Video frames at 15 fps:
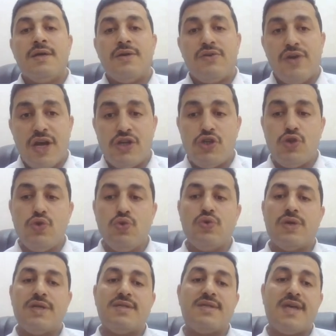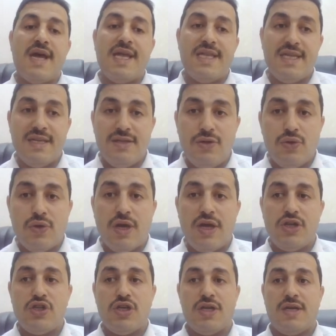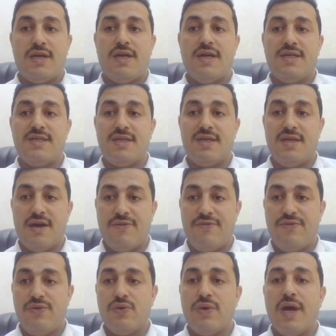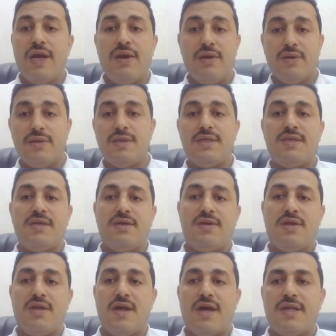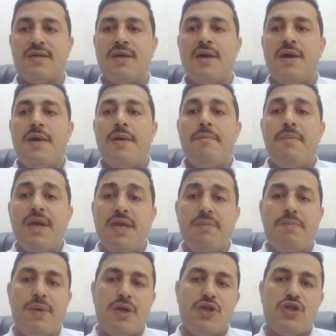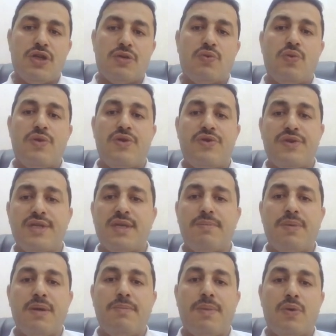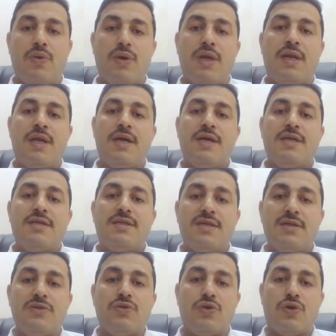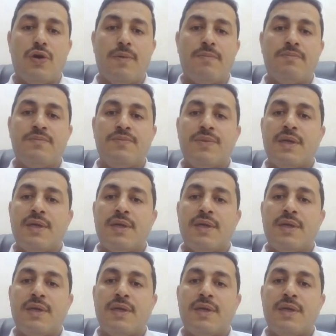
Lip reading: reassurance and education is enough. You can notice here that many patients with irritable bowel syndrome